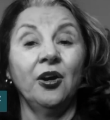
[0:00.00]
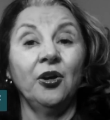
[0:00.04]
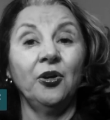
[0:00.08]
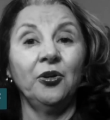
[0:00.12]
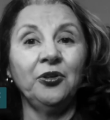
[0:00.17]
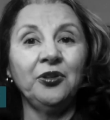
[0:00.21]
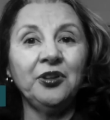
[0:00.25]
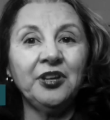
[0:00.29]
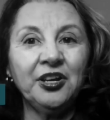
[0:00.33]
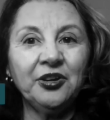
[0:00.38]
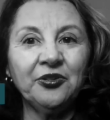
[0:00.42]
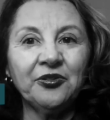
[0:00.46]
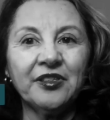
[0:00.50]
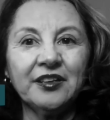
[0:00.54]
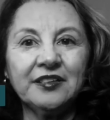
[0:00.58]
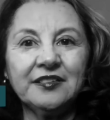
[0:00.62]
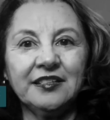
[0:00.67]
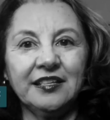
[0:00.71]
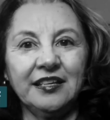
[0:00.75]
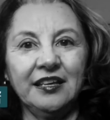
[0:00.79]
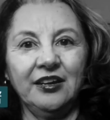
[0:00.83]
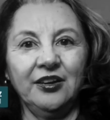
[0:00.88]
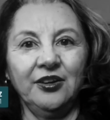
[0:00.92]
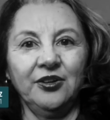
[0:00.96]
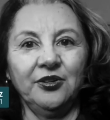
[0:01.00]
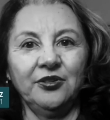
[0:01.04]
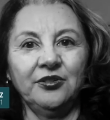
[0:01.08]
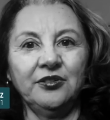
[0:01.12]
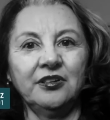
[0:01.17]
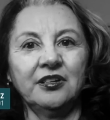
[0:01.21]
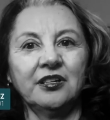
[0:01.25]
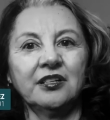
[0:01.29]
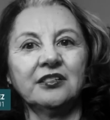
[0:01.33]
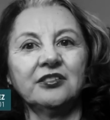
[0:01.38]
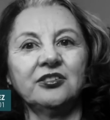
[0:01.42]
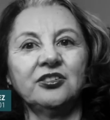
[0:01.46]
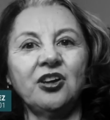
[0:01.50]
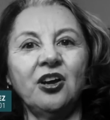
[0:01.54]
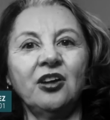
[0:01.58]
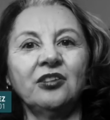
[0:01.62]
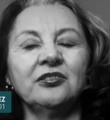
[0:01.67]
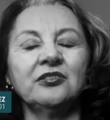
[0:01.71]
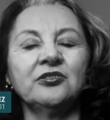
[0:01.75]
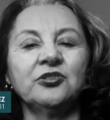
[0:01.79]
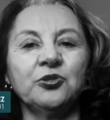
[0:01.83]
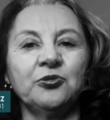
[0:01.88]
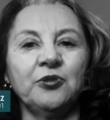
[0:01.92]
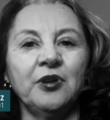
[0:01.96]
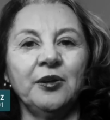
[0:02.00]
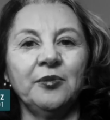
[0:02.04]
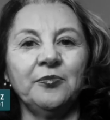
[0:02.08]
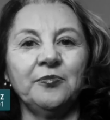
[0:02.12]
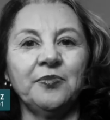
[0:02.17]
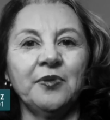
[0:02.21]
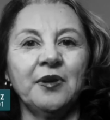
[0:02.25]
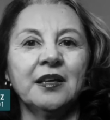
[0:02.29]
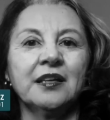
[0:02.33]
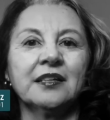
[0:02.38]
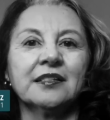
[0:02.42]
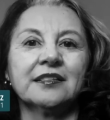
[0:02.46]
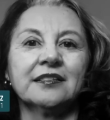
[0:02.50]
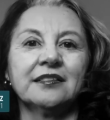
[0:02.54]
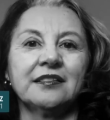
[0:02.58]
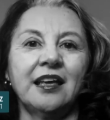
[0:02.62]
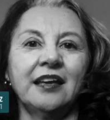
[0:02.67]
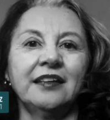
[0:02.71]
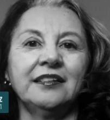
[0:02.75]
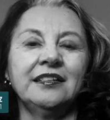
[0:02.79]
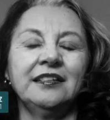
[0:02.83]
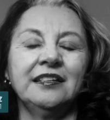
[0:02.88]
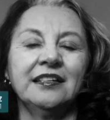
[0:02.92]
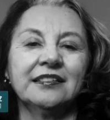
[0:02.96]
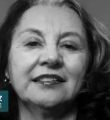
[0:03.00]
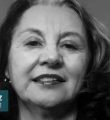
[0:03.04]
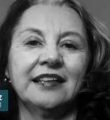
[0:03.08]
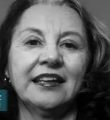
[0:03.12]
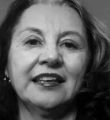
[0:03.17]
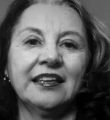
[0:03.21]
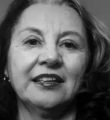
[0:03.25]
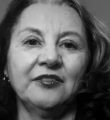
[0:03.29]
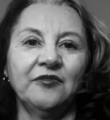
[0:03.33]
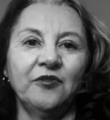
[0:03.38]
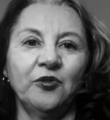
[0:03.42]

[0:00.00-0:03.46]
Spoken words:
Earlier this year, Donald Trump signed an executive